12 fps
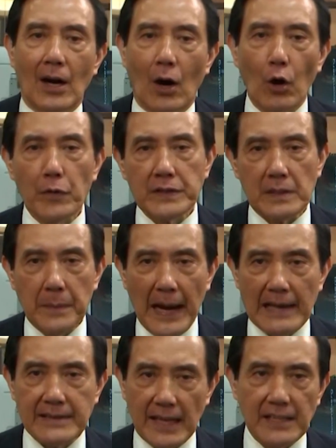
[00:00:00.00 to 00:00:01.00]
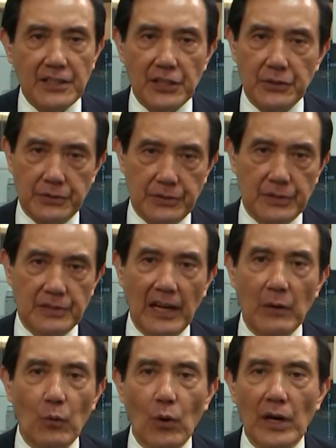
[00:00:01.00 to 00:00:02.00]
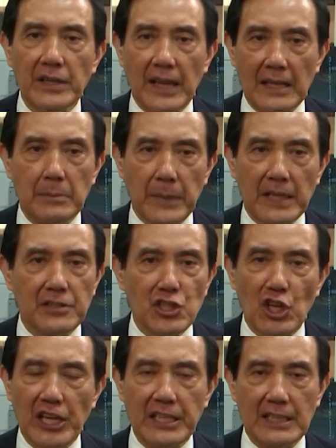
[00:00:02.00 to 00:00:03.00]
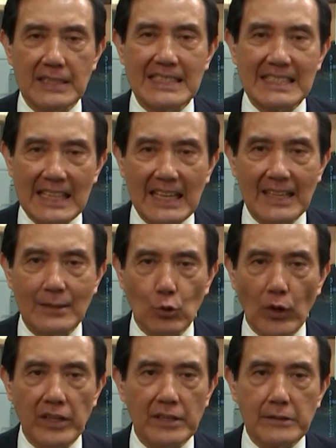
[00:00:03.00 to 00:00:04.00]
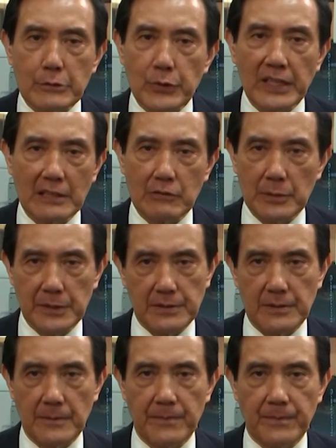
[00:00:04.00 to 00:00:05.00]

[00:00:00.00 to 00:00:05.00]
Over the past 8 years, Taiwan and mainland China signed 23 agreements.